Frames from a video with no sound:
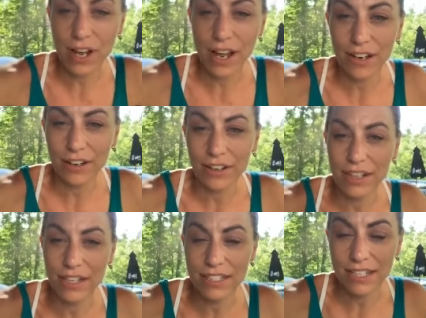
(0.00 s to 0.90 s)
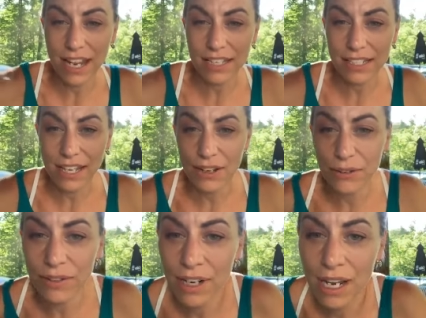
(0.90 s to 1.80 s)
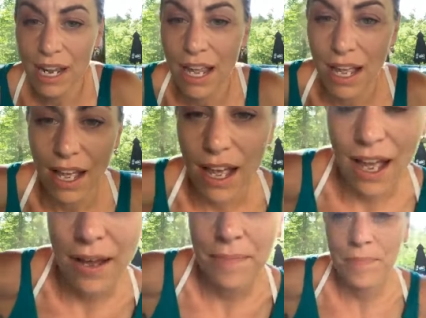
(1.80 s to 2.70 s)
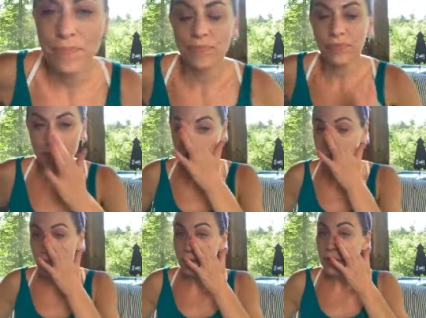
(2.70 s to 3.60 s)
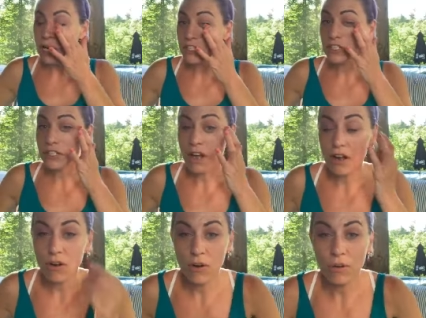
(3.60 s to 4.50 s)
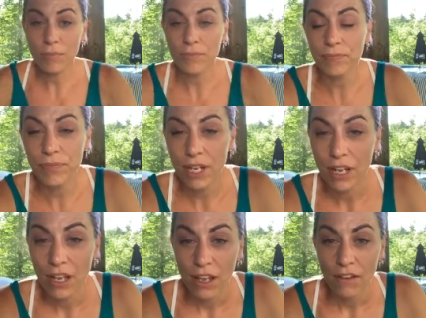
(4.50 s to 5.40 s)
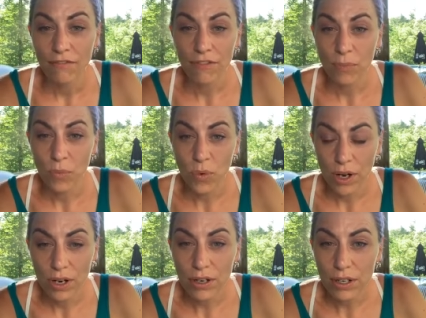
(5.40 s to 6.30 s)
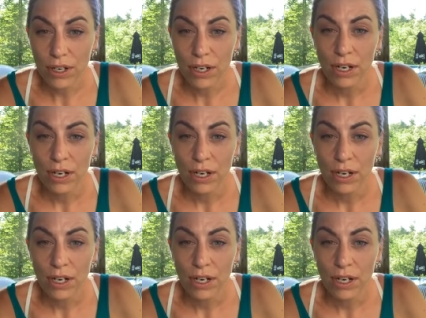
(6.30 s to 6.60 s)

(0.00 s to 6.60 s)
tired. It's nice out. So I just got home from work.